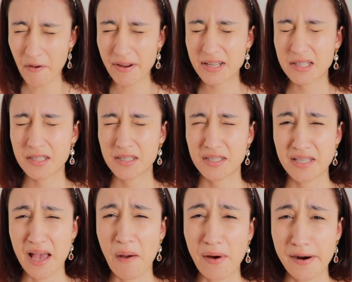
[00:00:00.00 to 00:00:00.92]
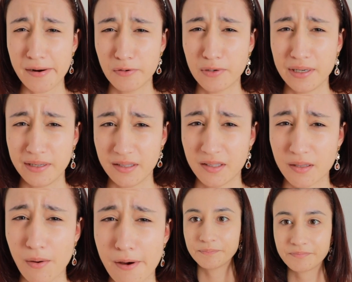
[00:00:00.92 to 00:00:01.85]
it's sour, really
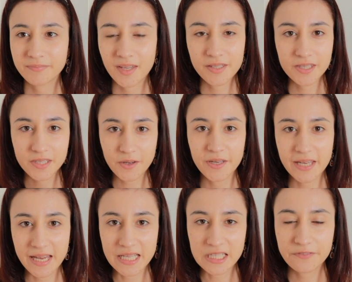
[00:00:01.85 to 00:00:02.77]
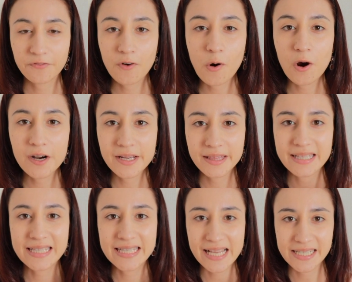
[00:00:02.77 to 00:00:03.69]
sour. So you guys, for
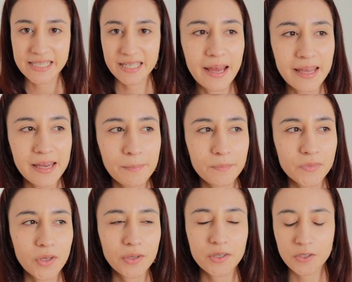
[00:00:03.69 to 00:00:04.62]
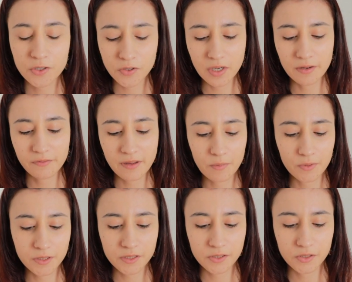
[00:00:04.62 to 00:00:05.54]
the setting, I am not sure if I
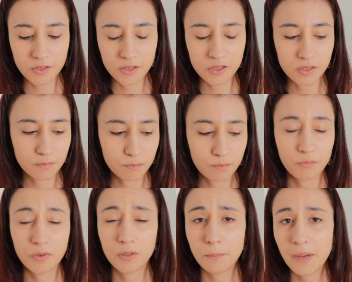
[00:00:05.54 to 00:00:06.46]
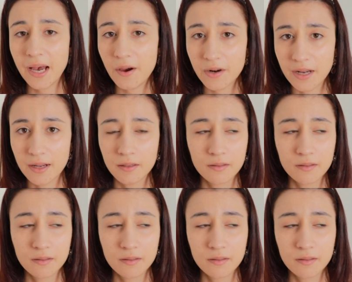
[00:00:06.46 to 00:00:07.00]
want to put powder.